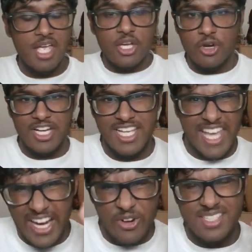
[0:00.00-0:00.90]
You're going to
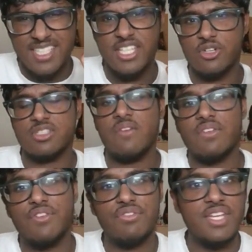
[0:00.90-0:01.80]
guarantee your
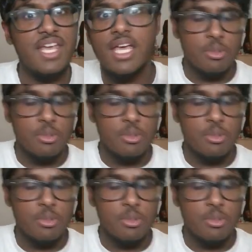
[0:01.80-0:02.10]
750.